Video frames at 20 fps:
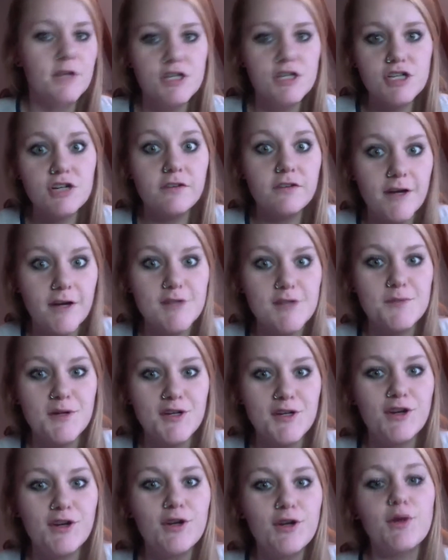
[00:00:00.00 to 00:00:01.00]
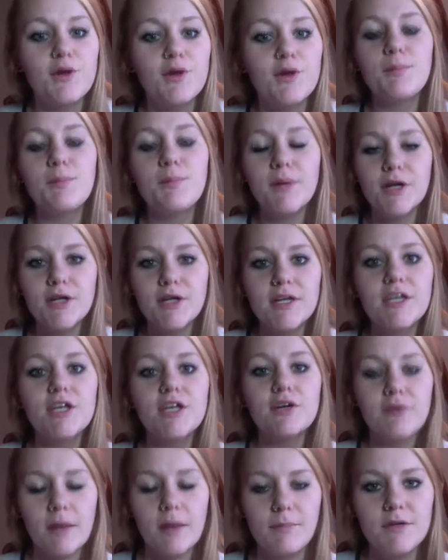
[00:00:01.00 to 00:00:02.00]
you're a freshman, you're new, you're building
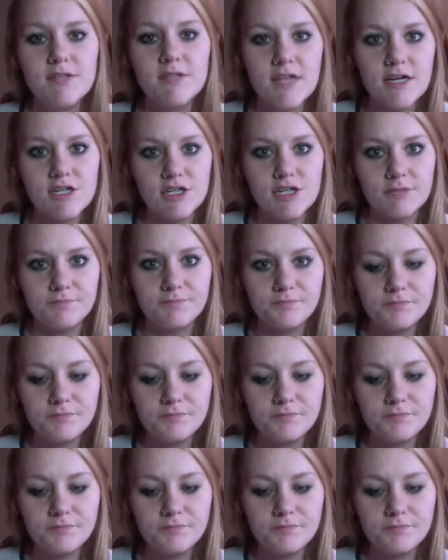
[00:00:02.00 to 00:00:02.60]
your reputation.